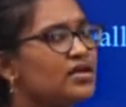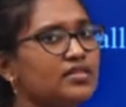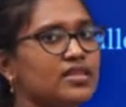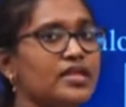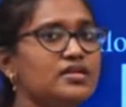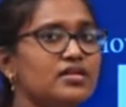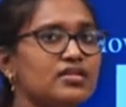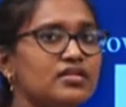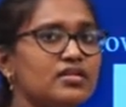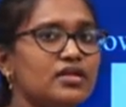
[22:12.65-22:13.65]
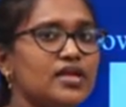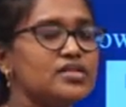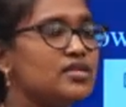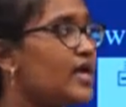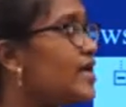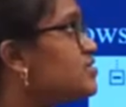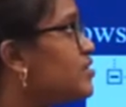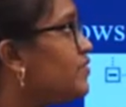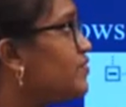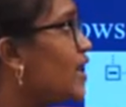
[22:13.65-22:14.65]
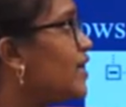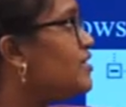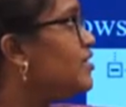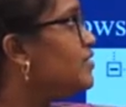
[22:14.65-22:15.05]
then in case of that